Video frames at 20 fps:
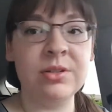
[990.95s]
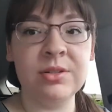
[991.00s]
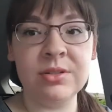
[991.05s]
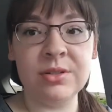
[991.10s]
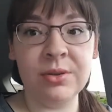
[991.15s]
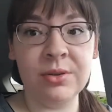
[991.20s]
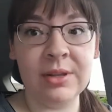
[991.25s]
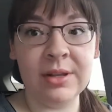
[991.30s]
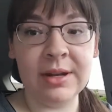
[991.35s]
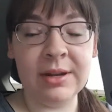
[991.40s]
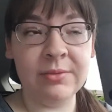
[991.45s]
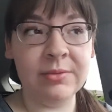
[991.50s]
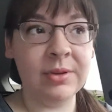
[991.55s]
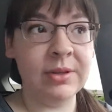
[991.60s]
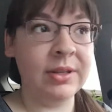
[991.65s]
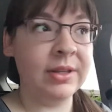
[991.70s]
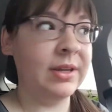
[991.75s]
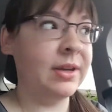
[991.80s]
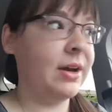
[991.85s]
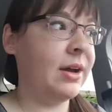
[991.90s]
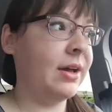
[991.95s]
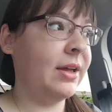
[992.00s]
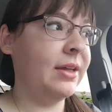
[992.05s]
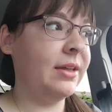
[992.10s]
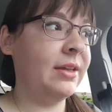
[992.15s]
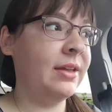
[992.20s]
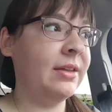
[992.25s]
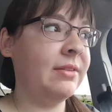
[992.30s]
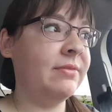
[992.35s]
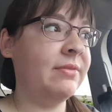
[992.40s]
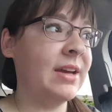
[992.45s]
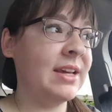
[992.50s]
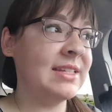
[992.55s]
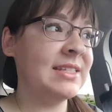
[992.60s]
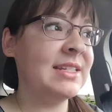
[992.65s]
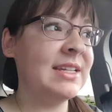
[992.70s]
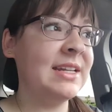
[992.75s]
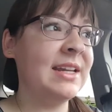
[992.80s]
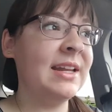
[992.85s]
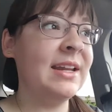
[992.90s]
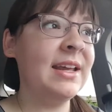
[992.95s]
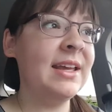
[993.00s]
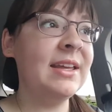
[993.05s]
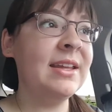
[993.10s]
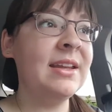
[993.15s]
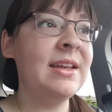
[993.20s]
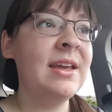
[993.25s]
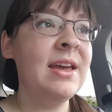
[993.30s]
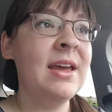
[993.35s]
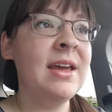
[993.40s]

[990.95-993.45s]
so that I really got invested in it.